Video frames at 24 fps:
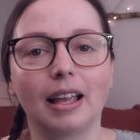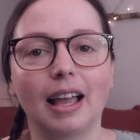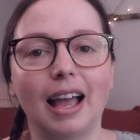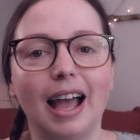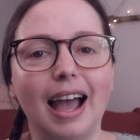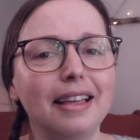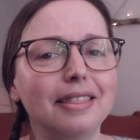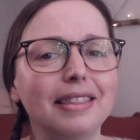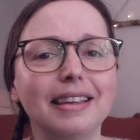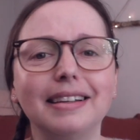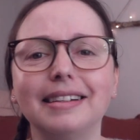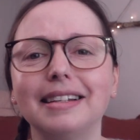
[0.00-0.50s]

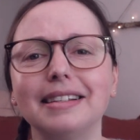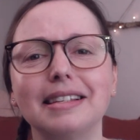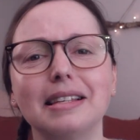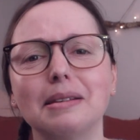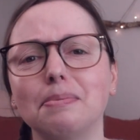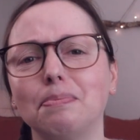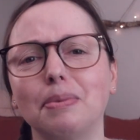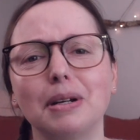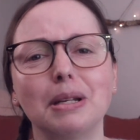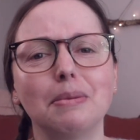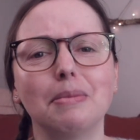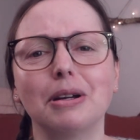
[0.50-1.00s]
I think this is
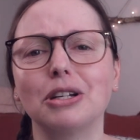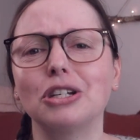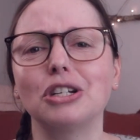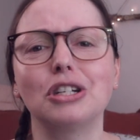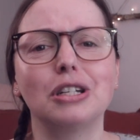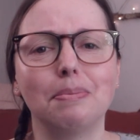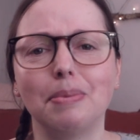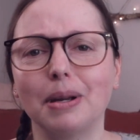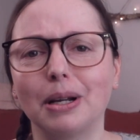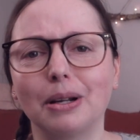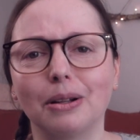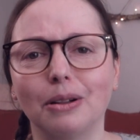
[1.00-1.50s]
pretty much
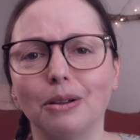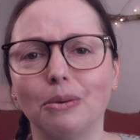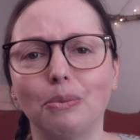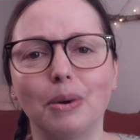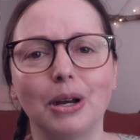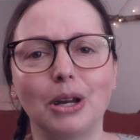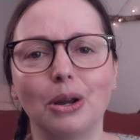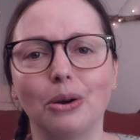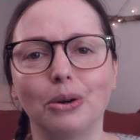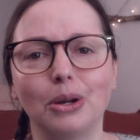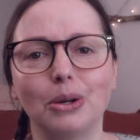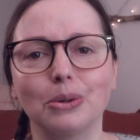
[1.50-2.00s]
typical when
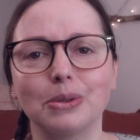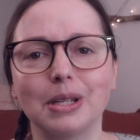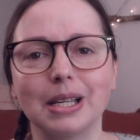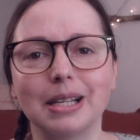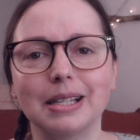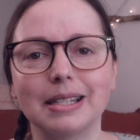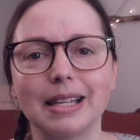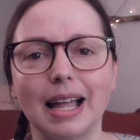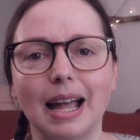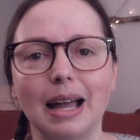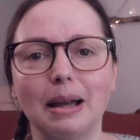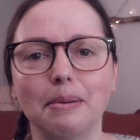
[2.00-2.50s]
you're using
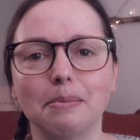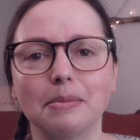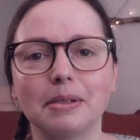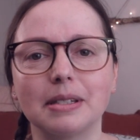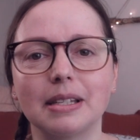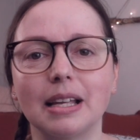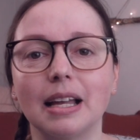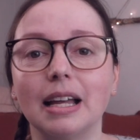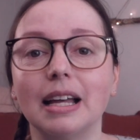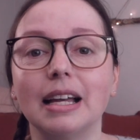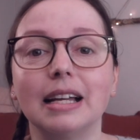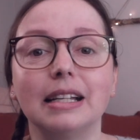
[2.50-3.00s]
stamps.
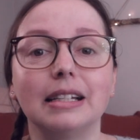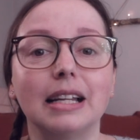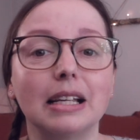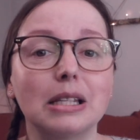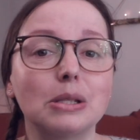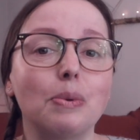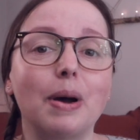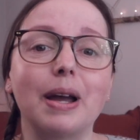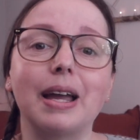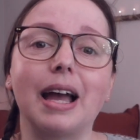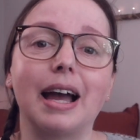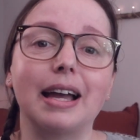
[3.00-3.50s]
That's
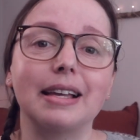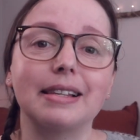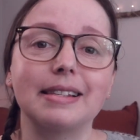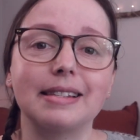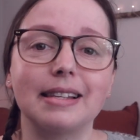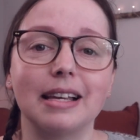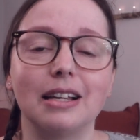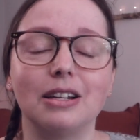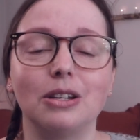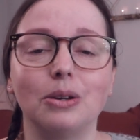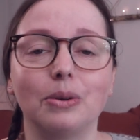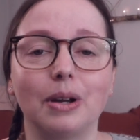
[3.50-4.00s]
why I
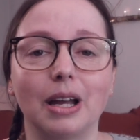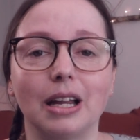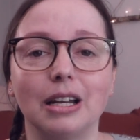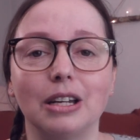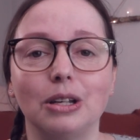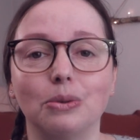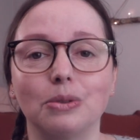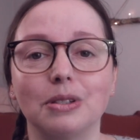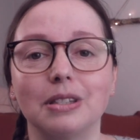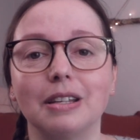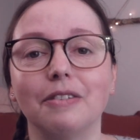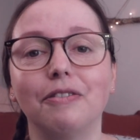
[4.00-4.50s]
said you can
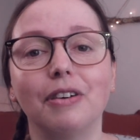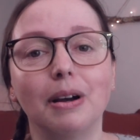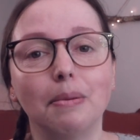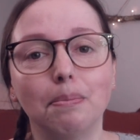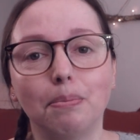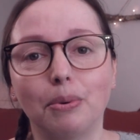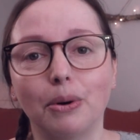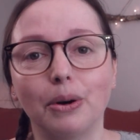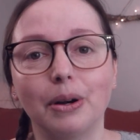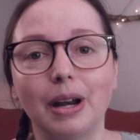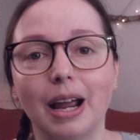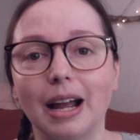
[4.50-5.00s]
use different
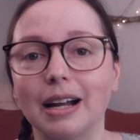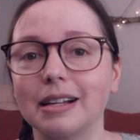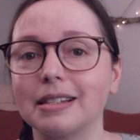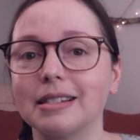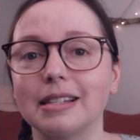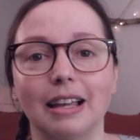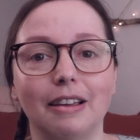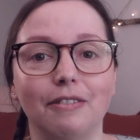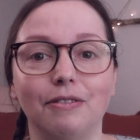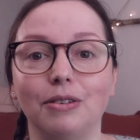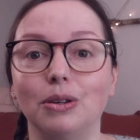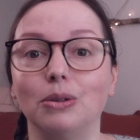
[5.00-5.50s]
products
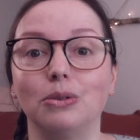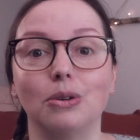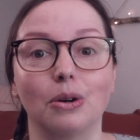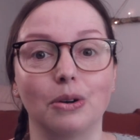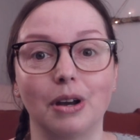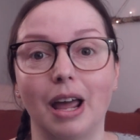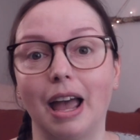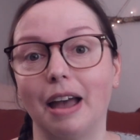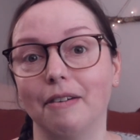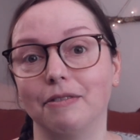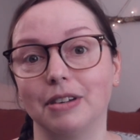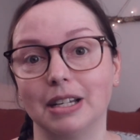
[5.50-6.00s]
if you
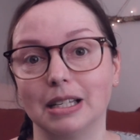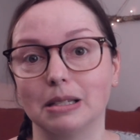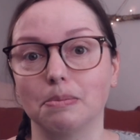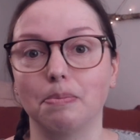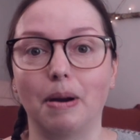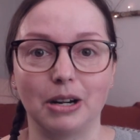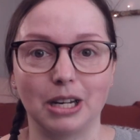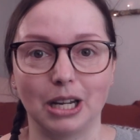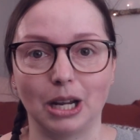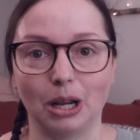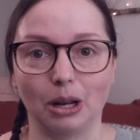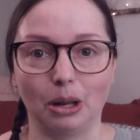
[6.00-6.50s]
don't have this
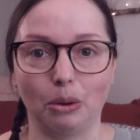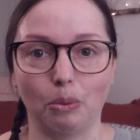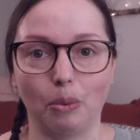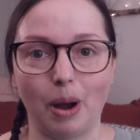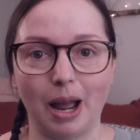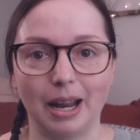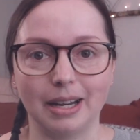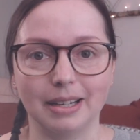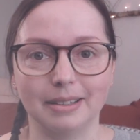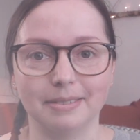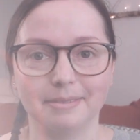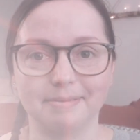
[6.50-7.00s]
particular
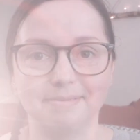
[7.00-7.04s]
one.